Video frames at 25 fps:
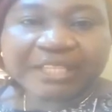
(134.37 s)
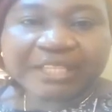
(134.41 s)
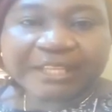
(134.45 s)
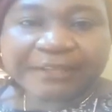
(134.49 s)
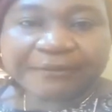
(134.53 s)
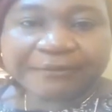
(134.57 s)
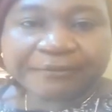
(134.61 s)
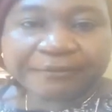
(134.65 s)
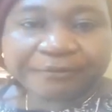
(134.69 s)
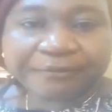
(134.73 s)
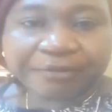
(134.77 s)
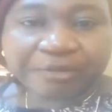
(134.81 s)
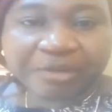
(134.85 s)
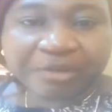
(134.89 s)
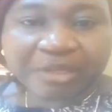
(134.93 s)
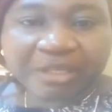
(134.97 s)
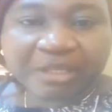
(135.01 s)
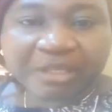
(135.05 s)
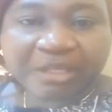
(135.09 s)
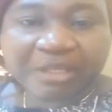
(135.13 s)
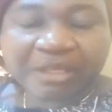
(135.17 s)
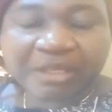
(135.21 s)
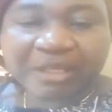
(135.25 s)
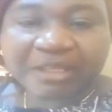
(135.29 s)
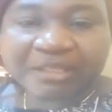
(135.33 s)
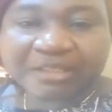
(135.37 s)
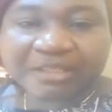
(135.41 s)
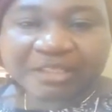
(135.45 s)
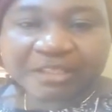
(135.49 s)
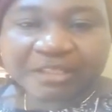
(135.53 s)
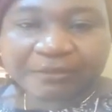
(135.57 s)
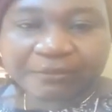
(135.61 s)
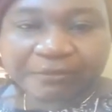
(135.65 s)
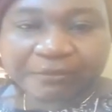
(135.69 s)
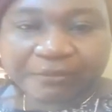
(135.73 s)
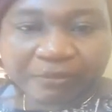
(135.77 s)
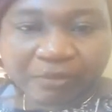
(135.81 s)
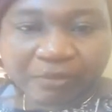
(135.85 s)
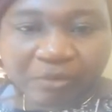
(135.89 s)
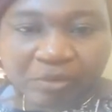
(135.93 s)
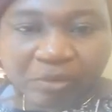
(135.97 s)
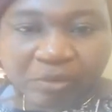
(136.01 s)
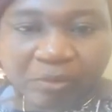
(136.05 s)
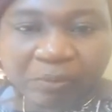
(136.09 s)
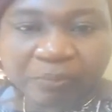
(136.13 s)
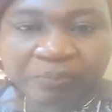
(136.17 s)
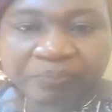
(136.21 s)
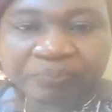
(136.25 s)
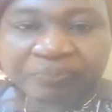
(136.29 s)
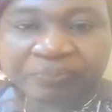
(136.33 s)
day three and day
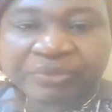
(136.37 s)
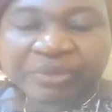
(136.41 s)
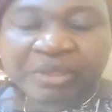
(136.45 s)
four.